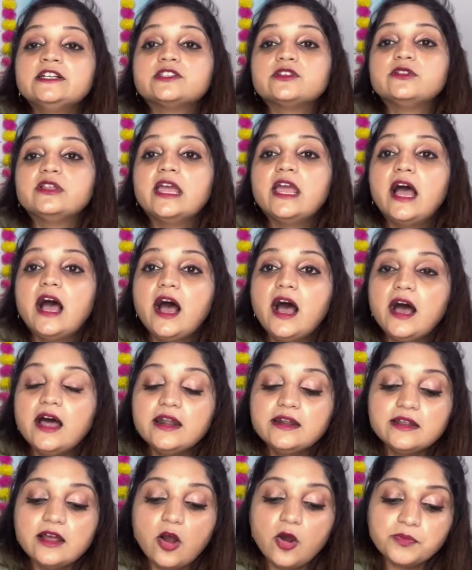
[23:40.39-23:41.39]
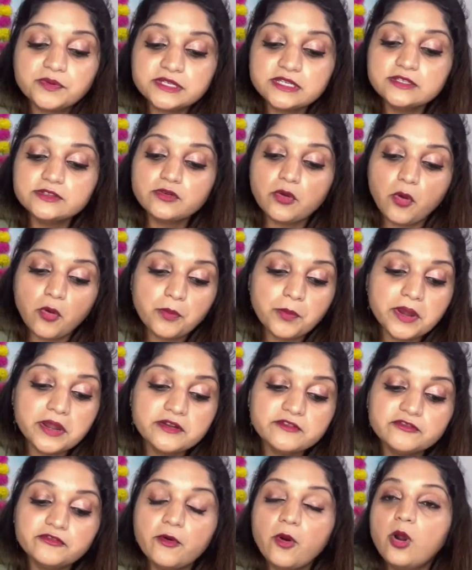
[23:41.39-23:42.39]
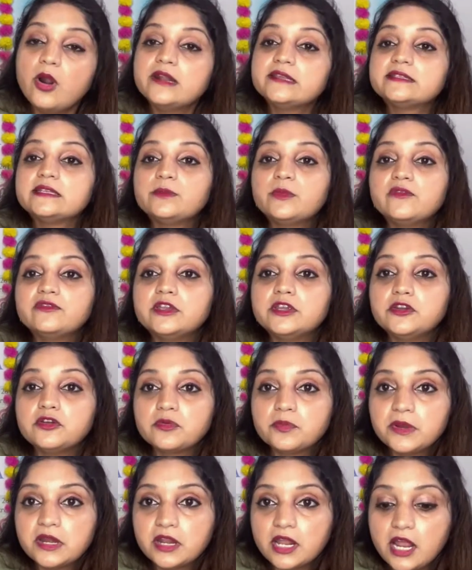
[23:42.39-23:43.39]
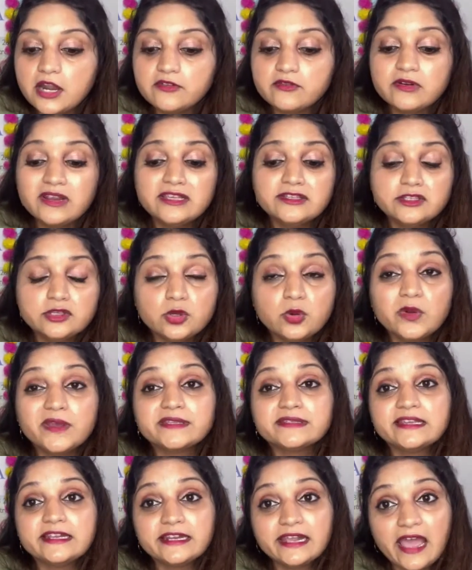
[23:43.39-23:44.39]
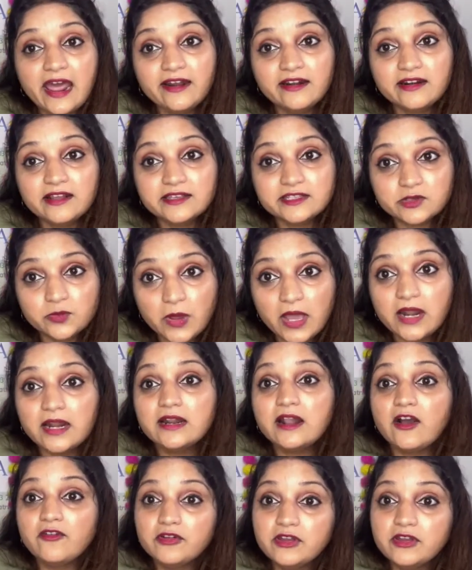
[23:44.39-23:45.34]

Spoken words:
So there are options open for some of the European countries, US and Canada as well.